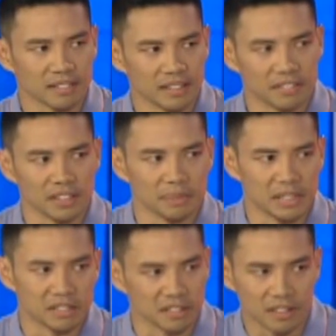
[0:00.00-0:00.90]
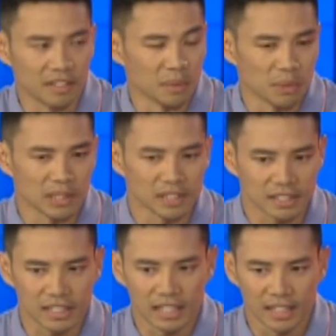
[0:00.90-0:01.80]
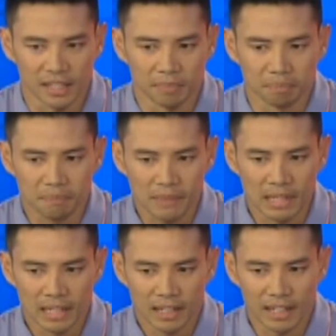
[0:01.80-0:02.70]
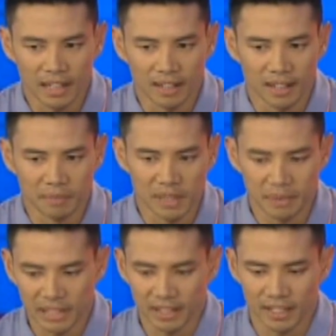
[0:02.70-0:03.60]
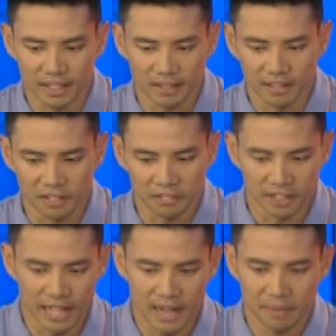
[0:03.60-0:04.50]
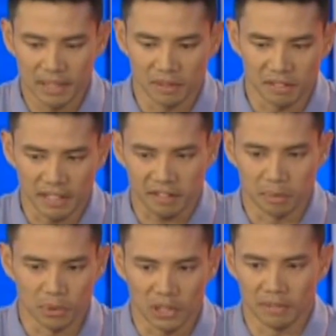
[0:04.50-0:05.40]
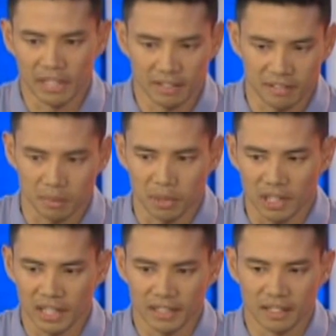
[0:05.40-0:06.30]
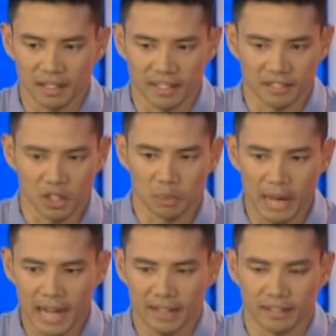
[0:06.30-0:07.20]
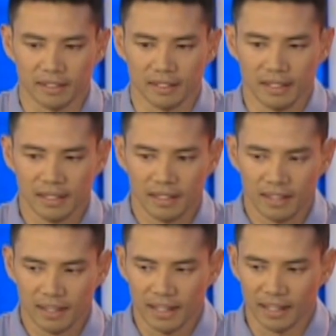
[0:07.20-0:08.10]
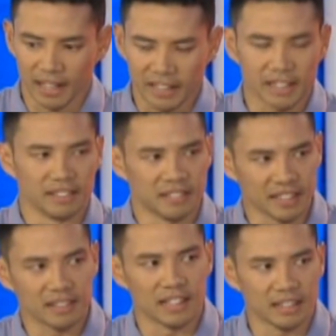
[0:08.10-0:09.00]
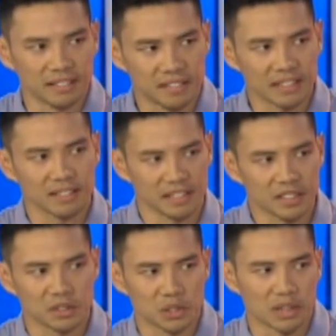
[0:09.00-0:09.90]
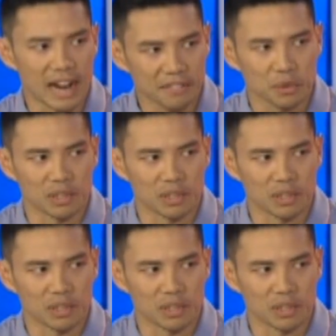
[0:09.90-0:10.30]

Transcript: in the Philippines or in the world. Me being, you know, Phil Am, that was actually born and raised abroad, like, to go back and take the eco tour afterward,